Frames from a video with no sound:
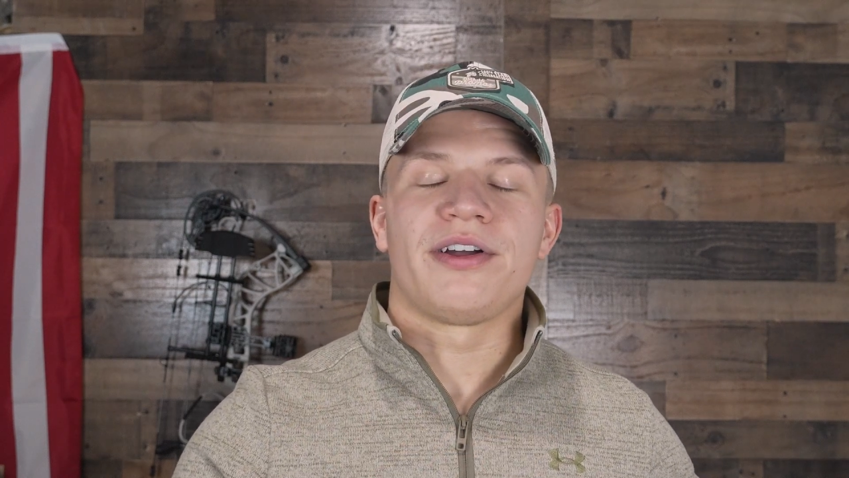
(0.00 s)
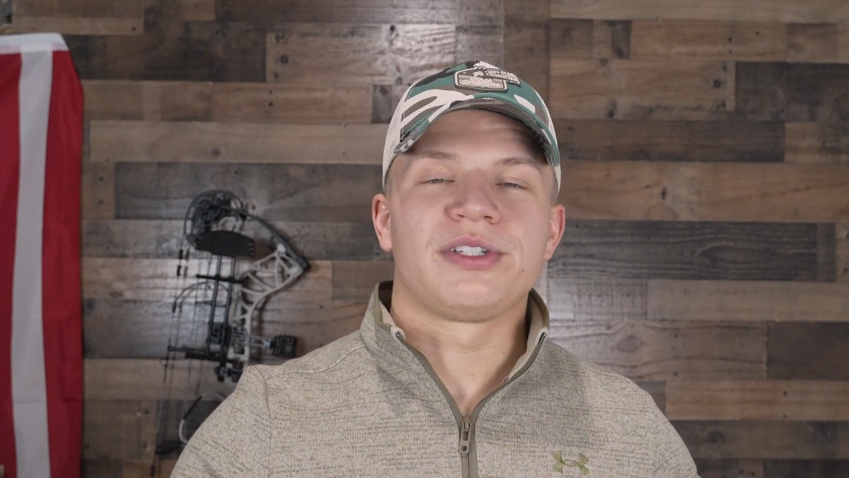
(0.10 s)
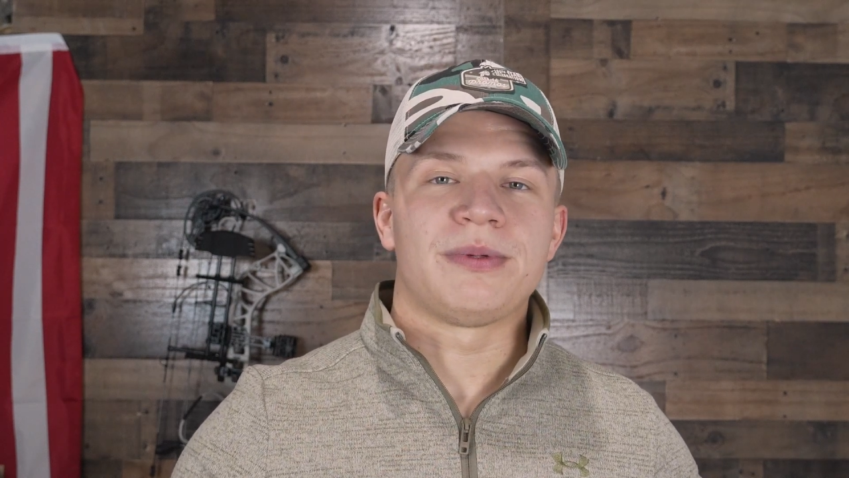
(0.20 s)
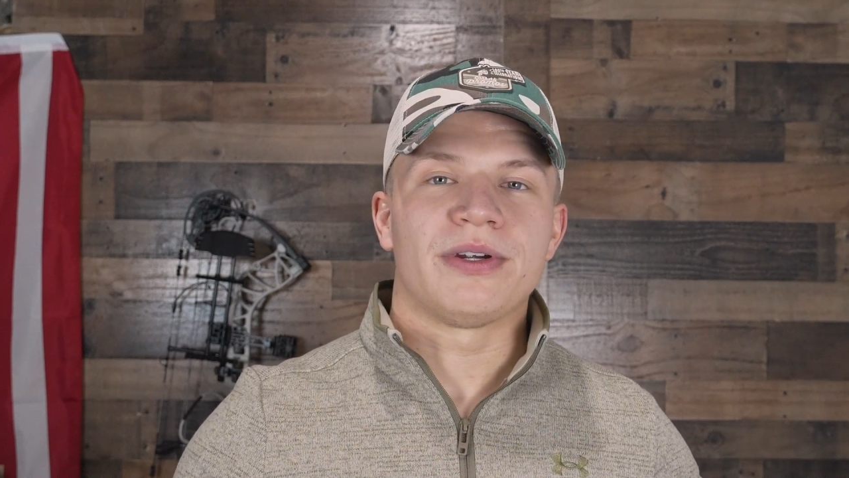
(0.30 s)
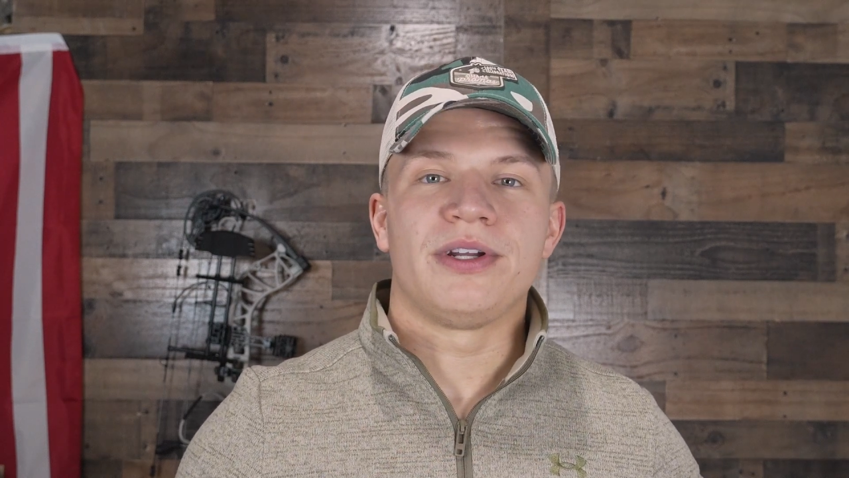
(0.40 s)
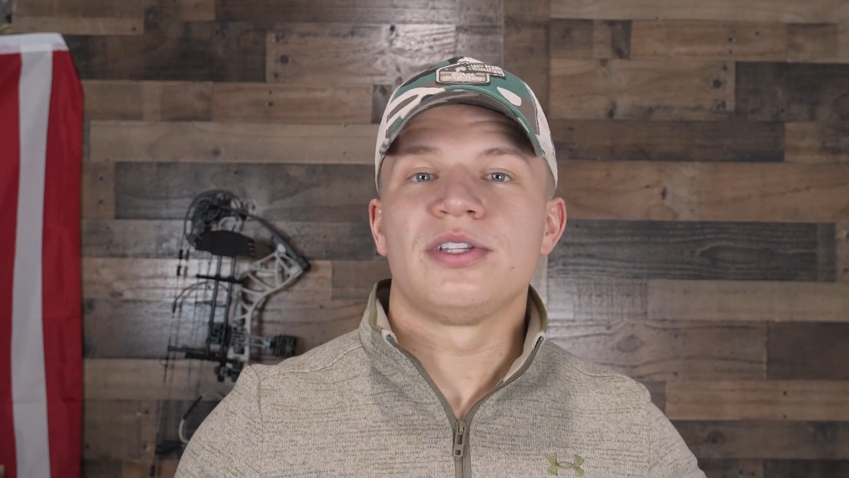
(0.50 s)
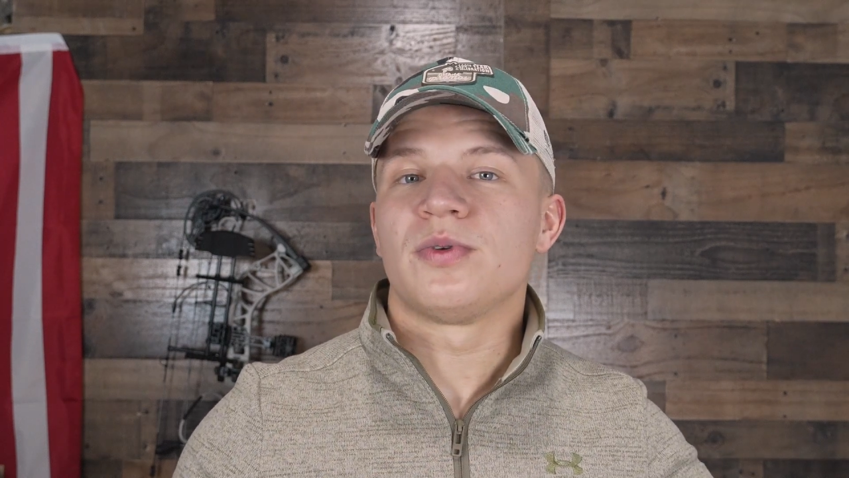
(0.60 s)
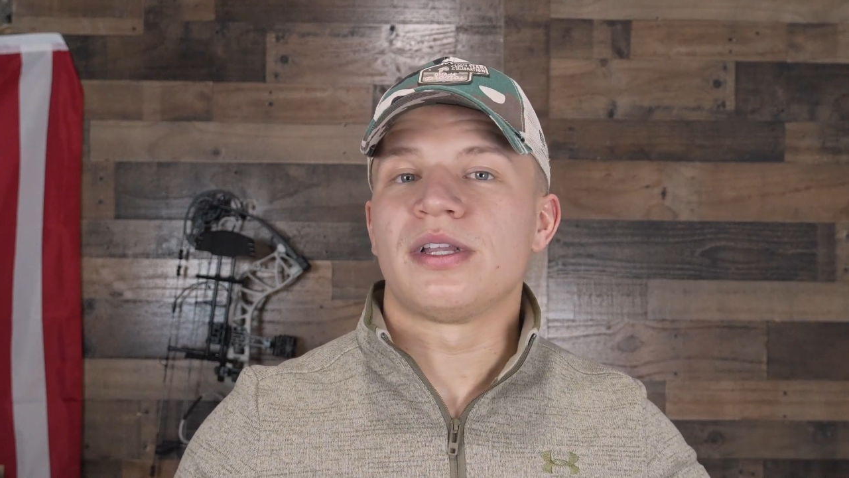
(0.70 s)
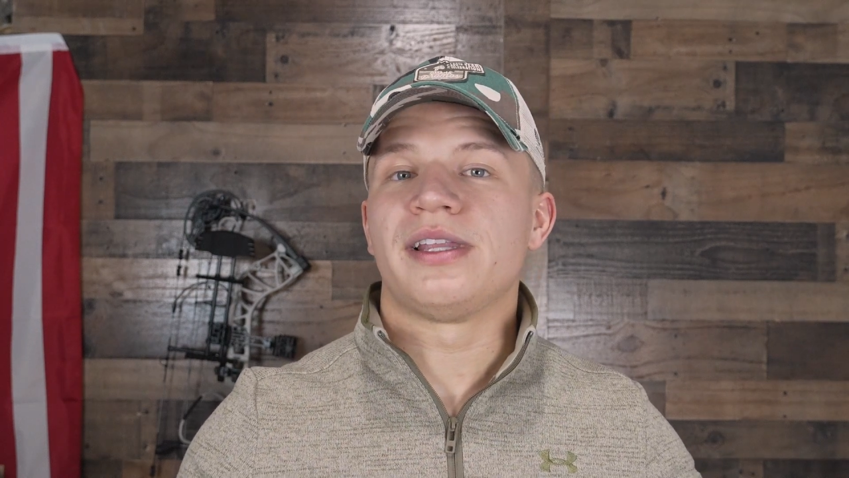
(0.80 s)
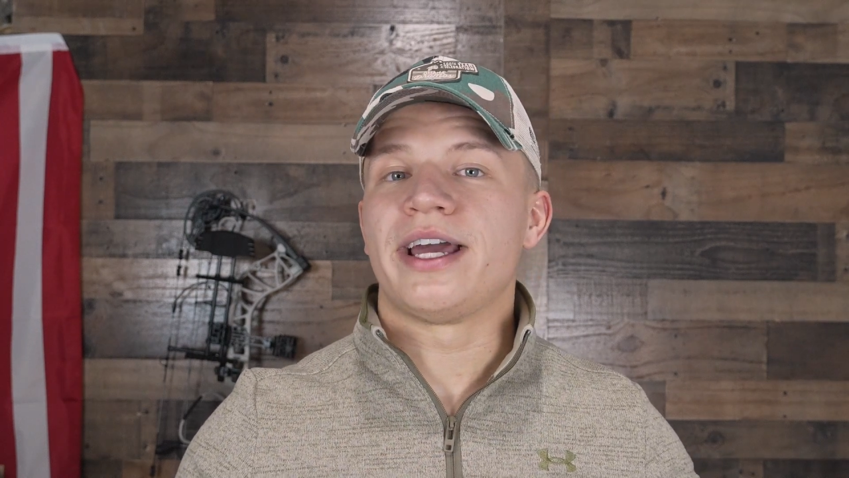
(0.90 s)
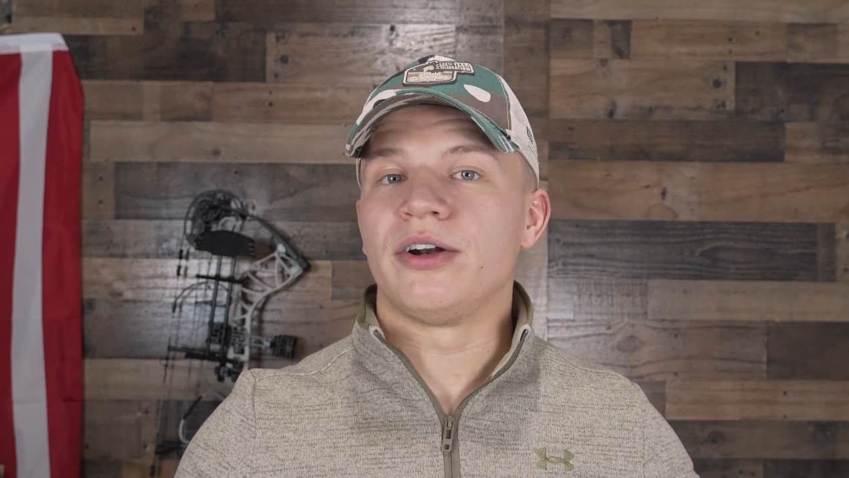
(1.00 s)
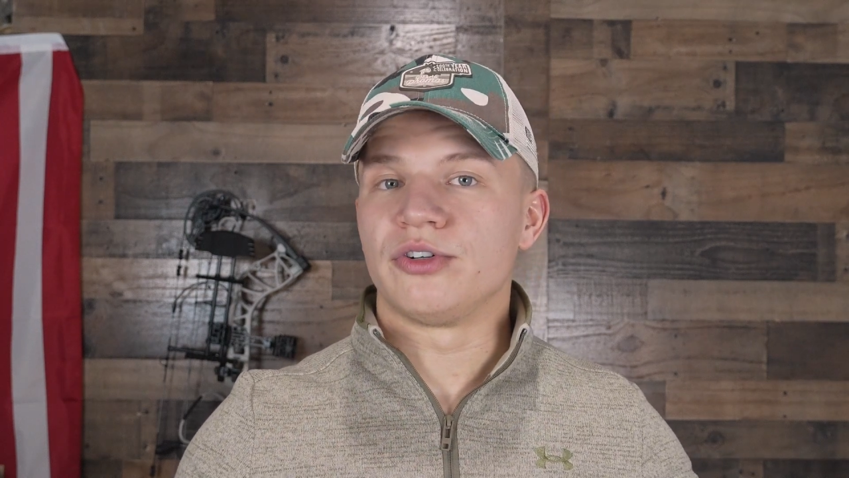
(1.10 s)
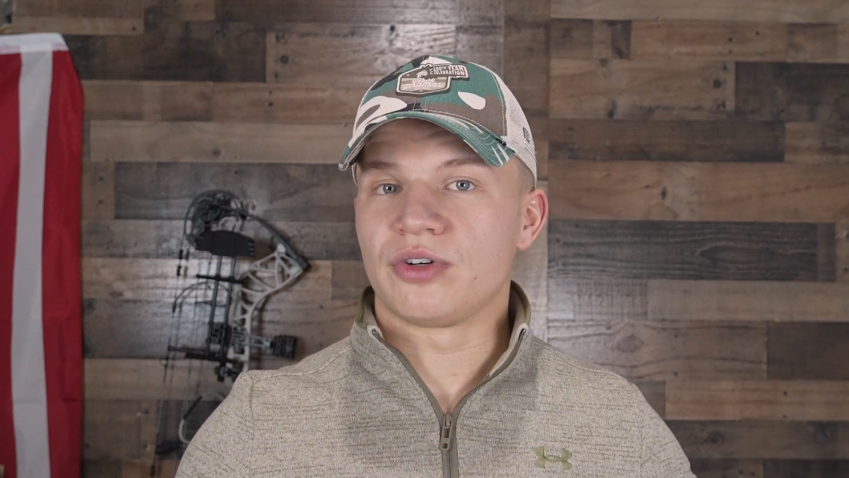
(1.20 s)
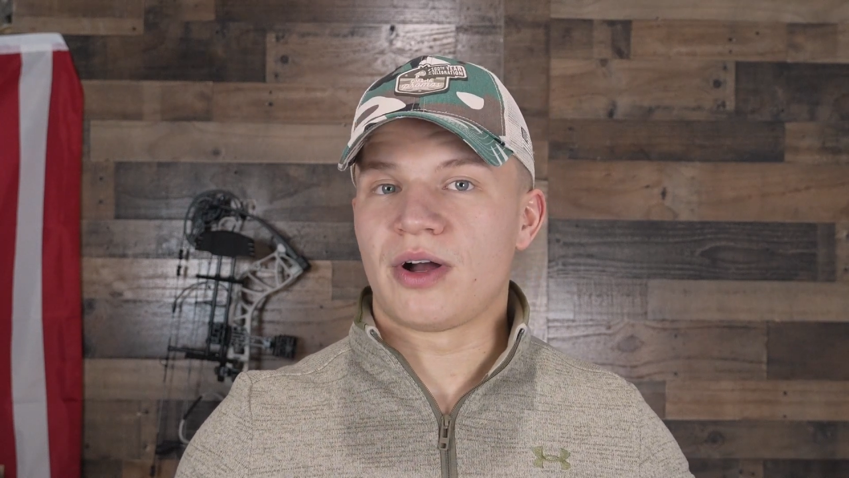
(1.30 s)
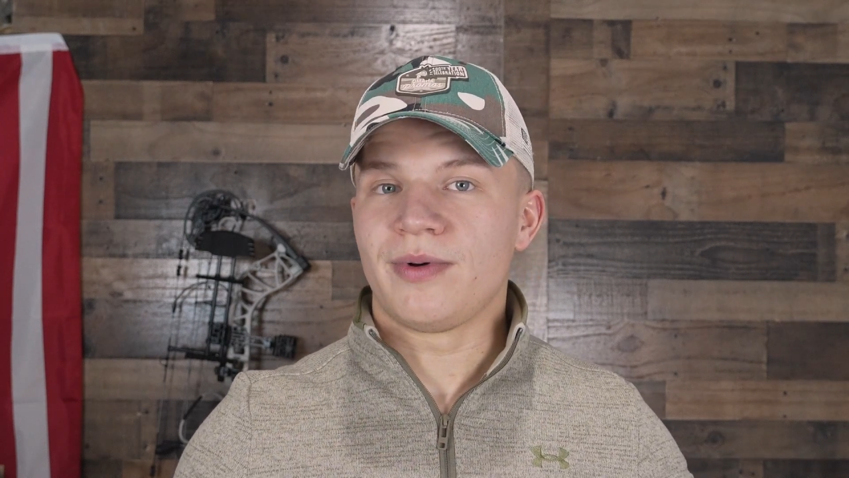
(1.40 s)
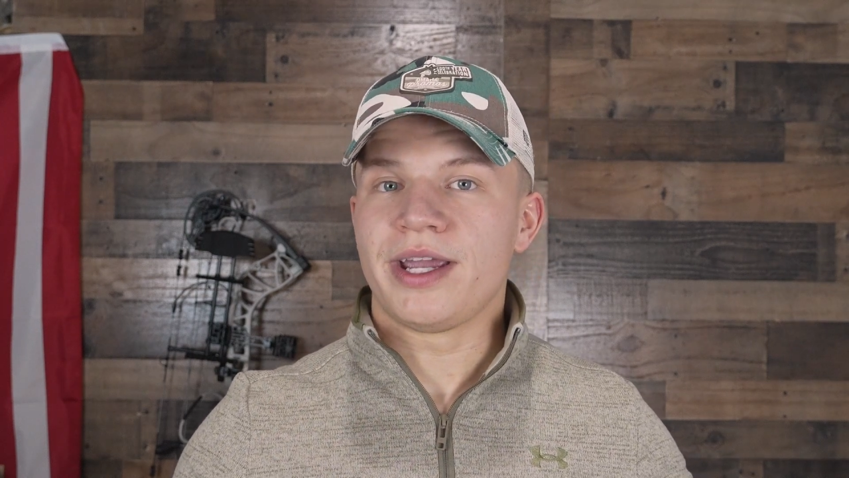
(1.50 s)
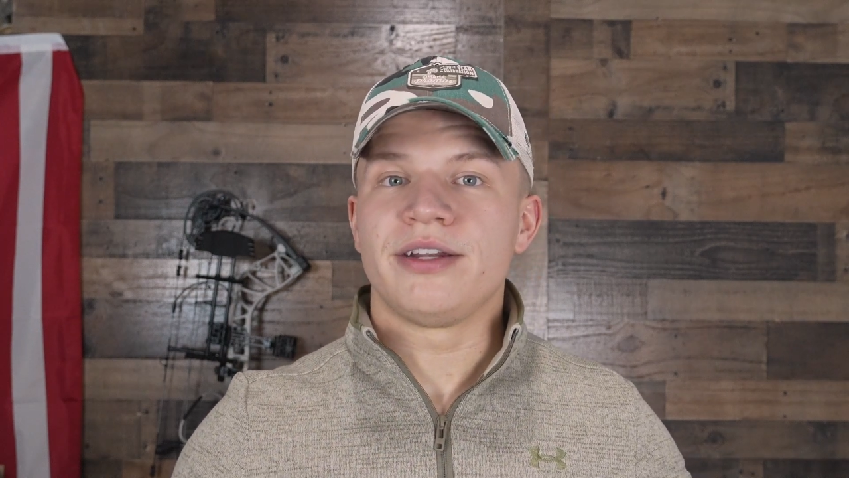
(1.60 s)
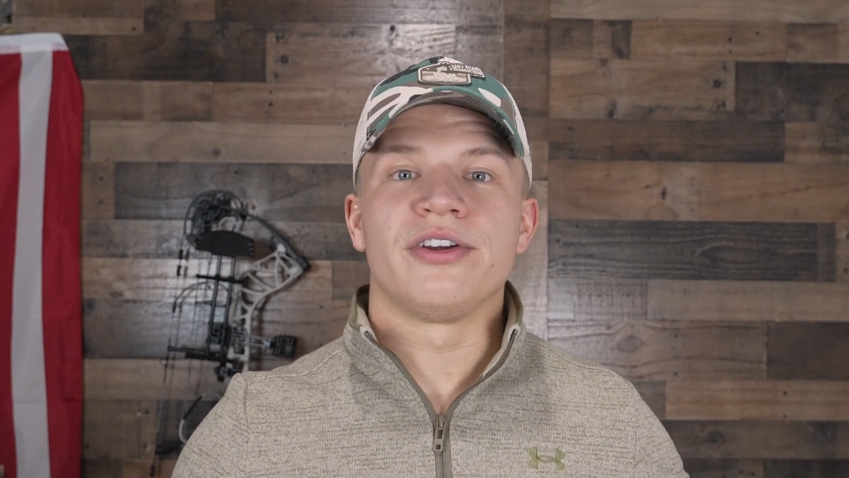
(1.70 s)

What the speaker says: experience with a lighter draw weight,